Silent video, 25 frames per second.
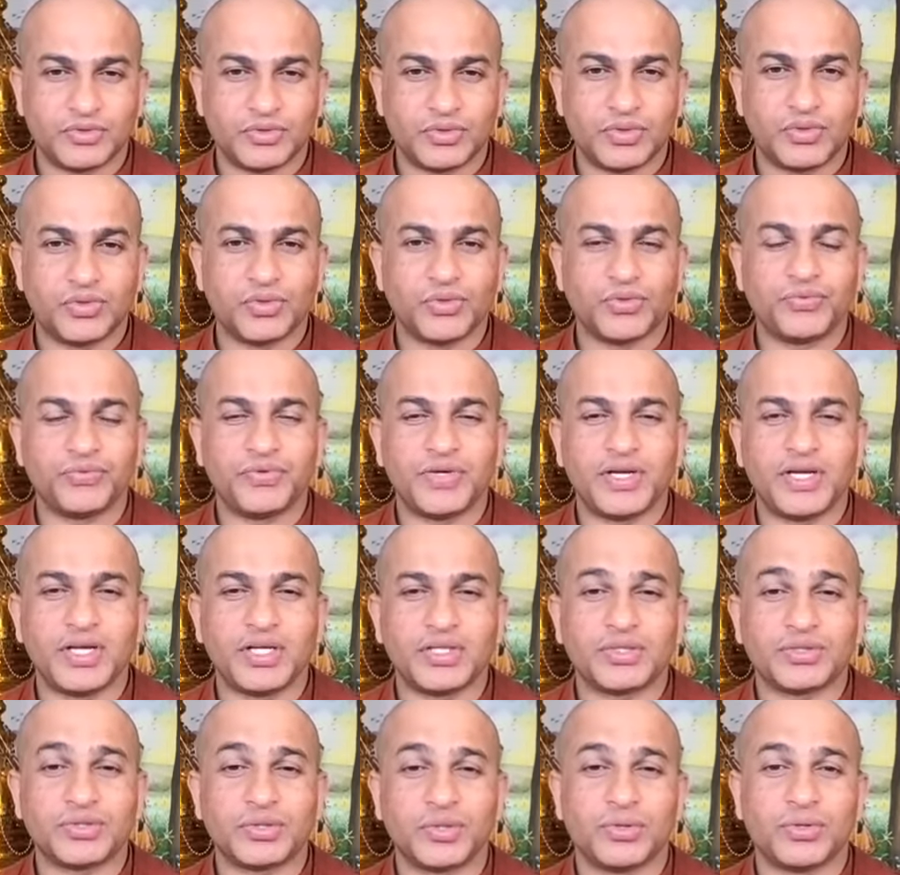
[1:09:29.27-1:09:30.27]
you feel
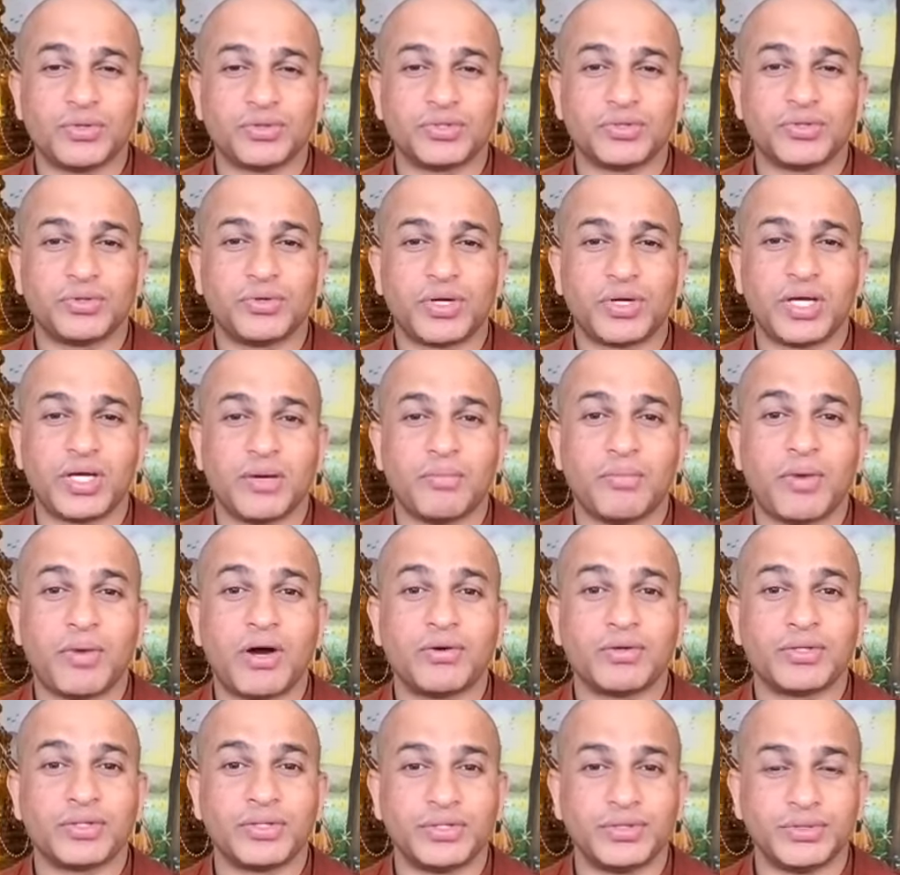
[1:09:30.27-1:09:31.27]
so sorry
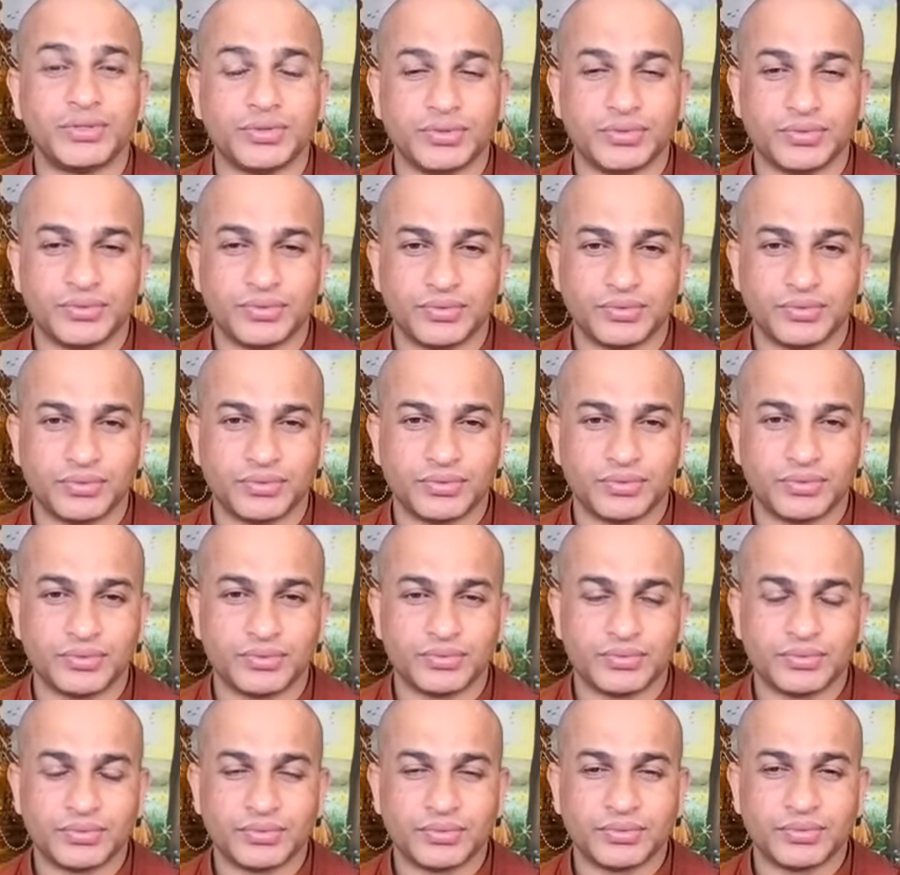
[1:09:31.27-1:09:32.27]
about you.
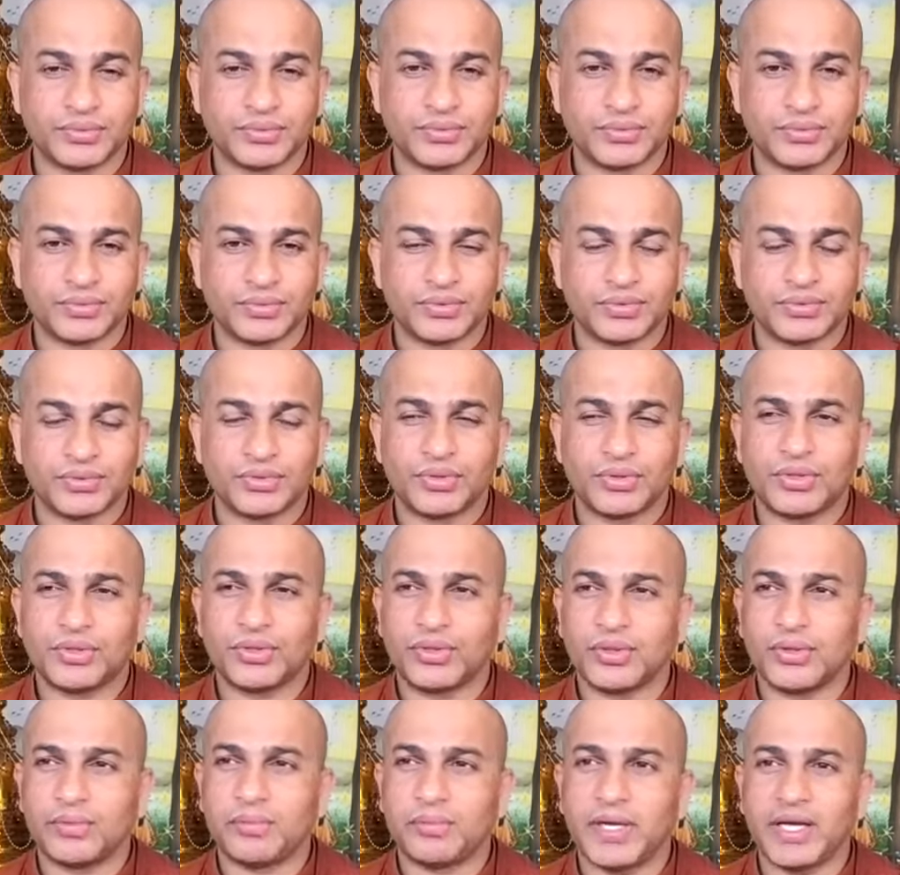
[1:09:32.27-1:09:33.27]
So
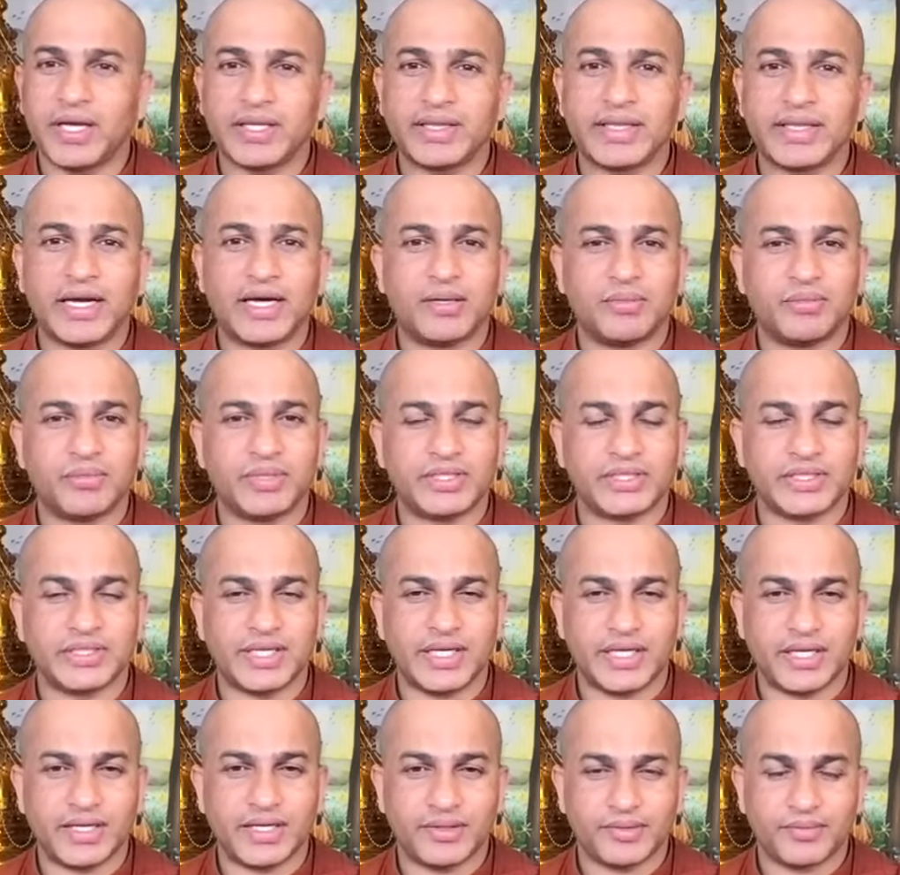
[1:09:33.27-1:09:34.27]
don't make that
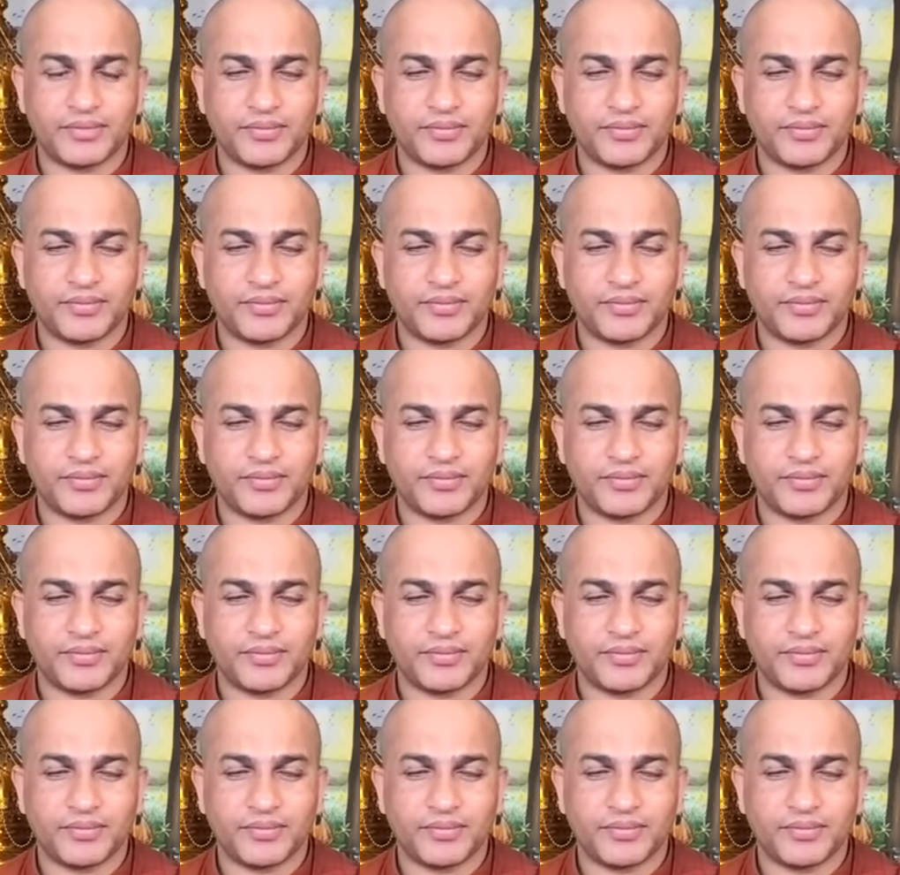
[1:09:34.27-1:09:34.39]
mistake.